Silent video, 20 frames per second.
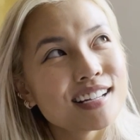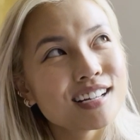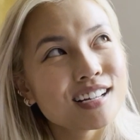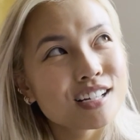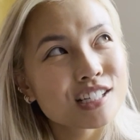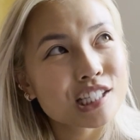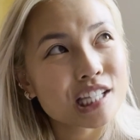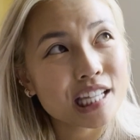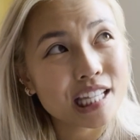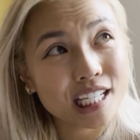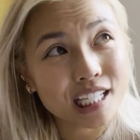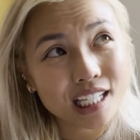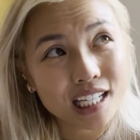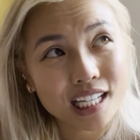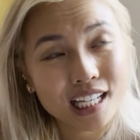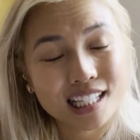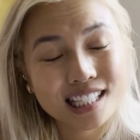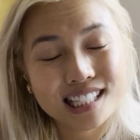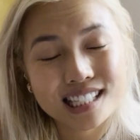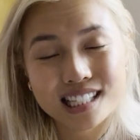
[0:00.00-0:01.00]
So I think
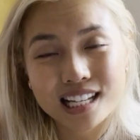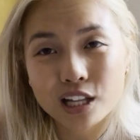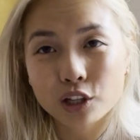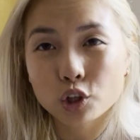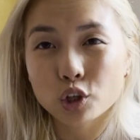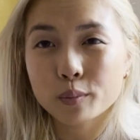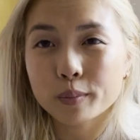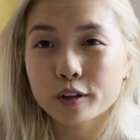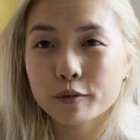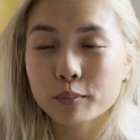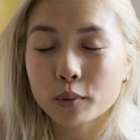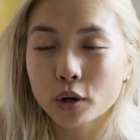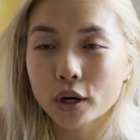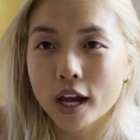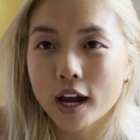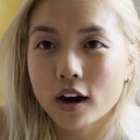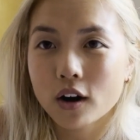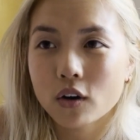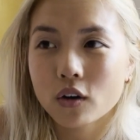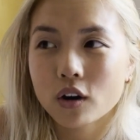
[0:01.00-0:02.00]
it's a little bit of
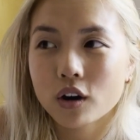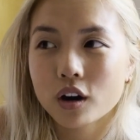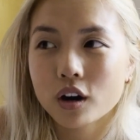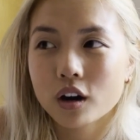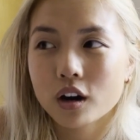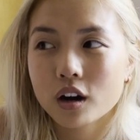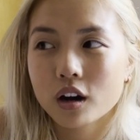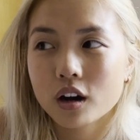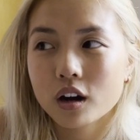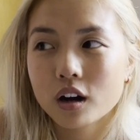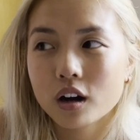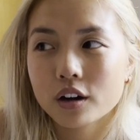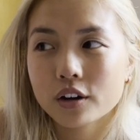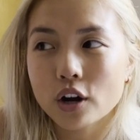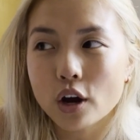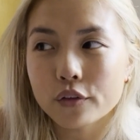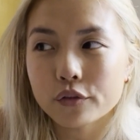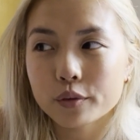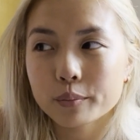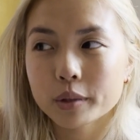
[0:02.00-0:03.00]
burnout,
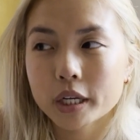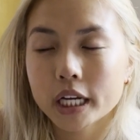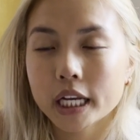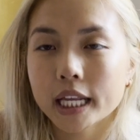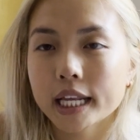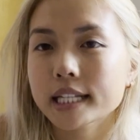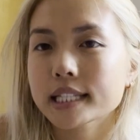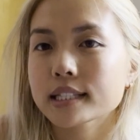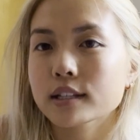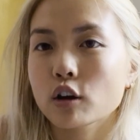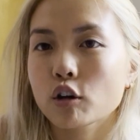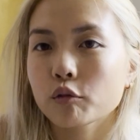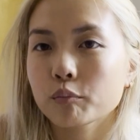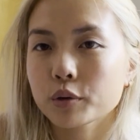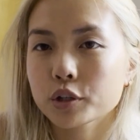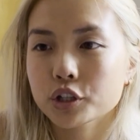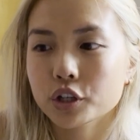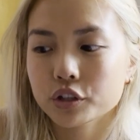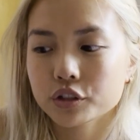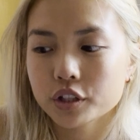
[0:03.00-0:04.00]
not from knitting itself,
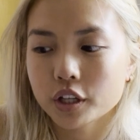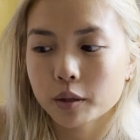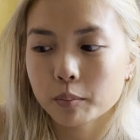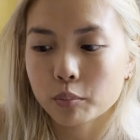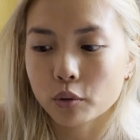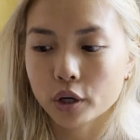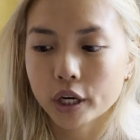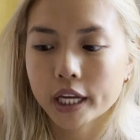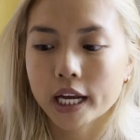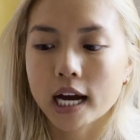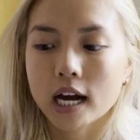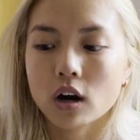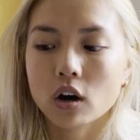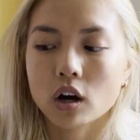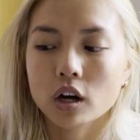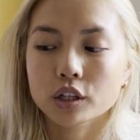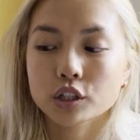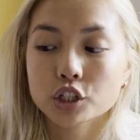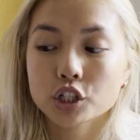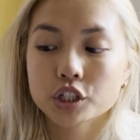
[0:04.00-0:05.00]
but just like burning out
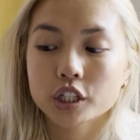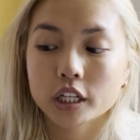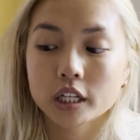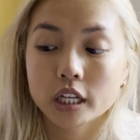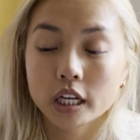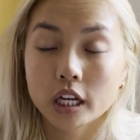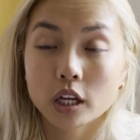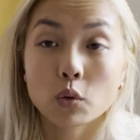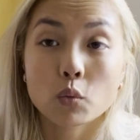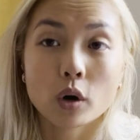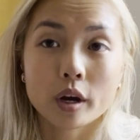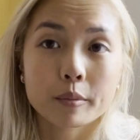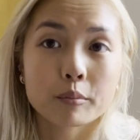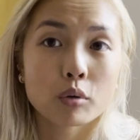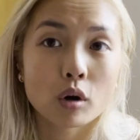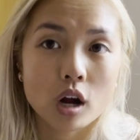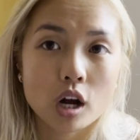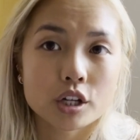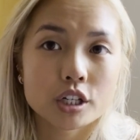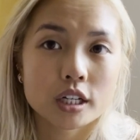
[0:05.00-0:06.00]
on just like knitting one
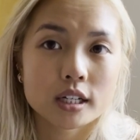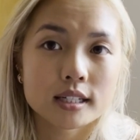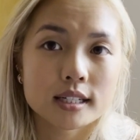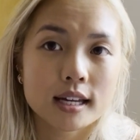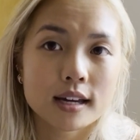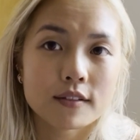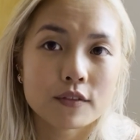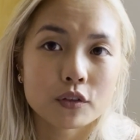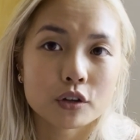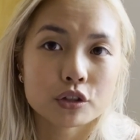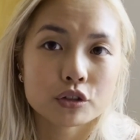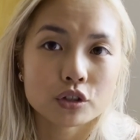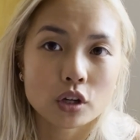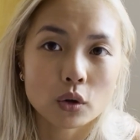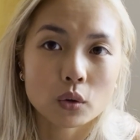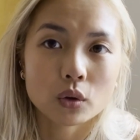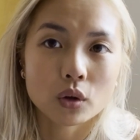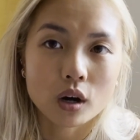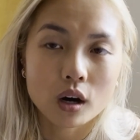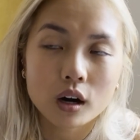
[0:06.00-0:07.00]
project for so
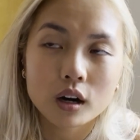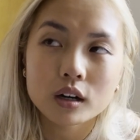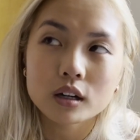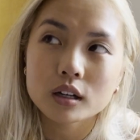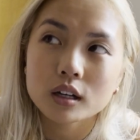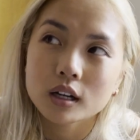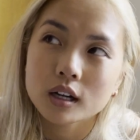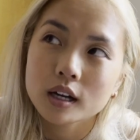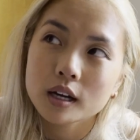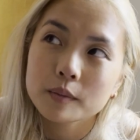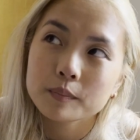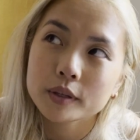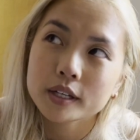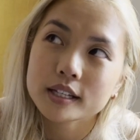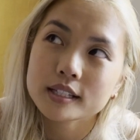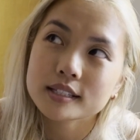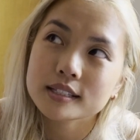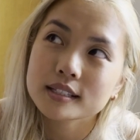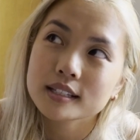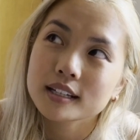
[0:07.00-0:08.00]
long,
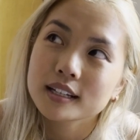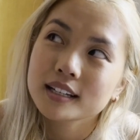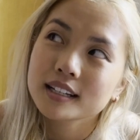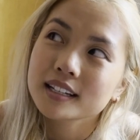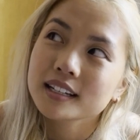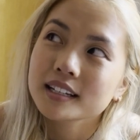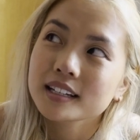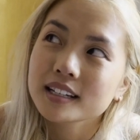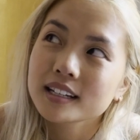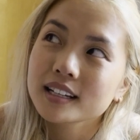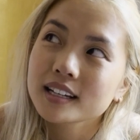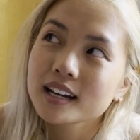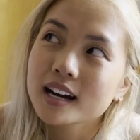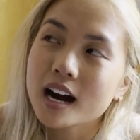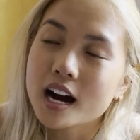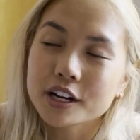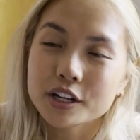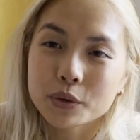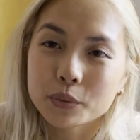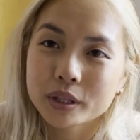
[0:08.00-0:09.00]
because
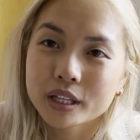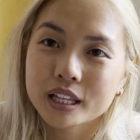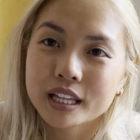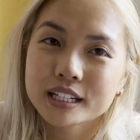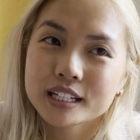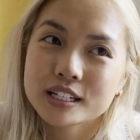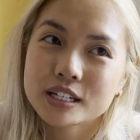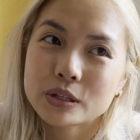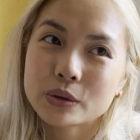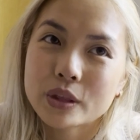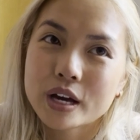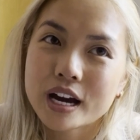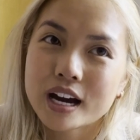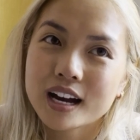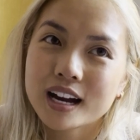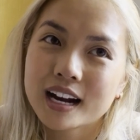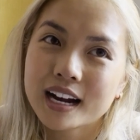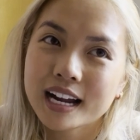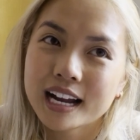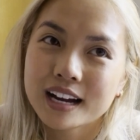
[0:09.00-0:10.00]
I don't really like to do
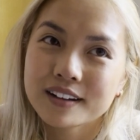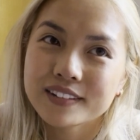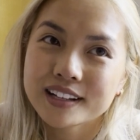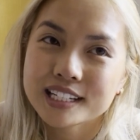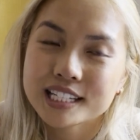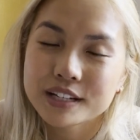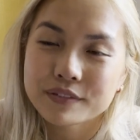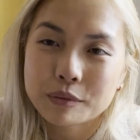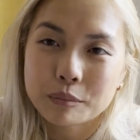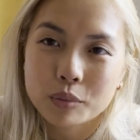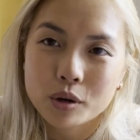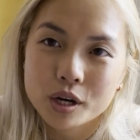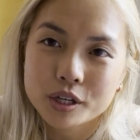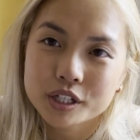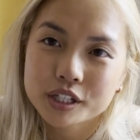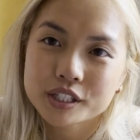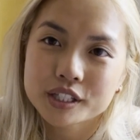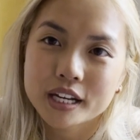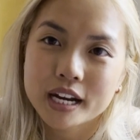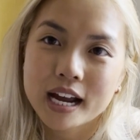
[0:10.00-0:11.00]
that. I have like different
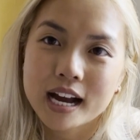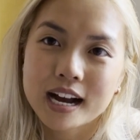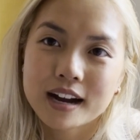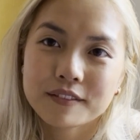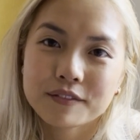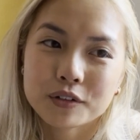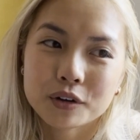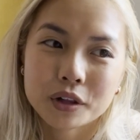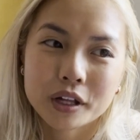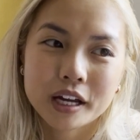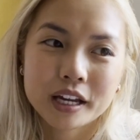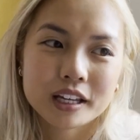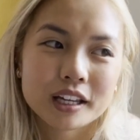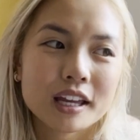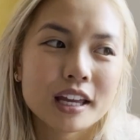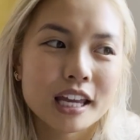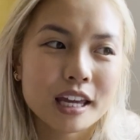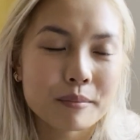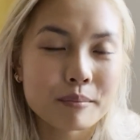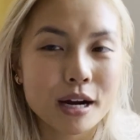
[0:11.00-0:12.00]
projects that I have for like
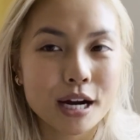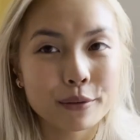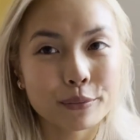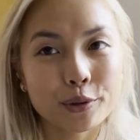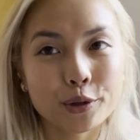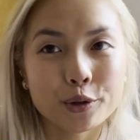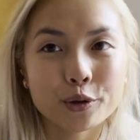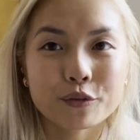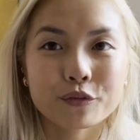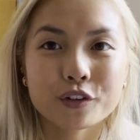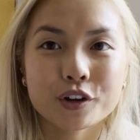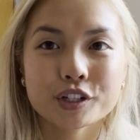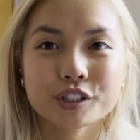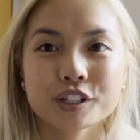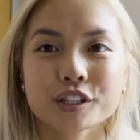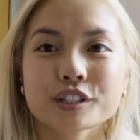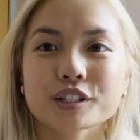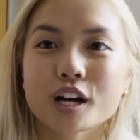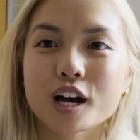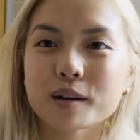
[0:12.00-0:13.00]
in my room
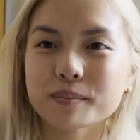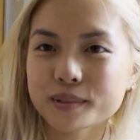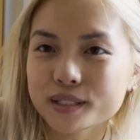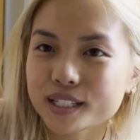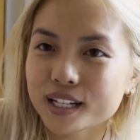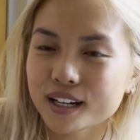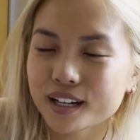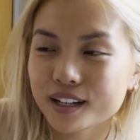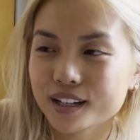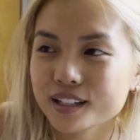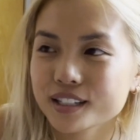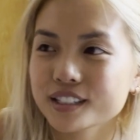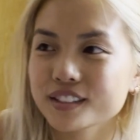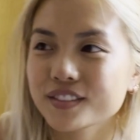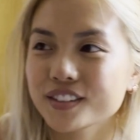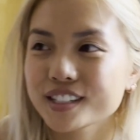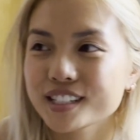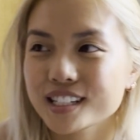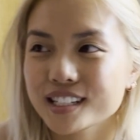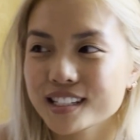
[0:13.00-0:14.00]
versus upstairs
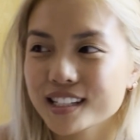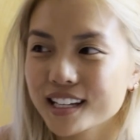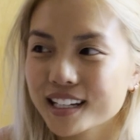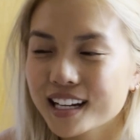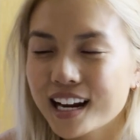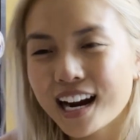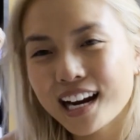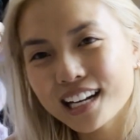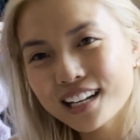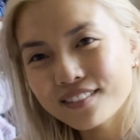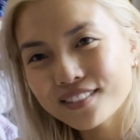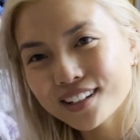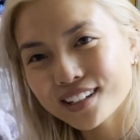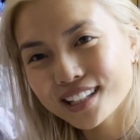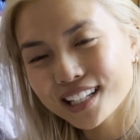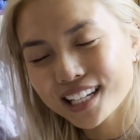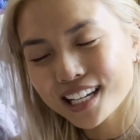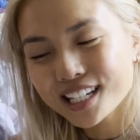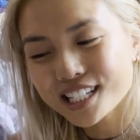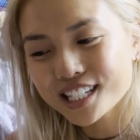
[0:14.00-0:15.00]
versus like kind of near
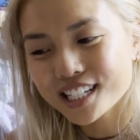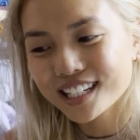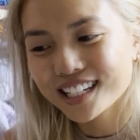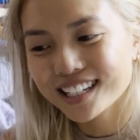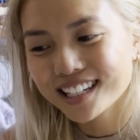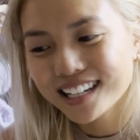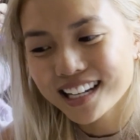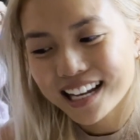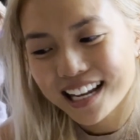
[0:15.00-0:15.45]
the kitchen.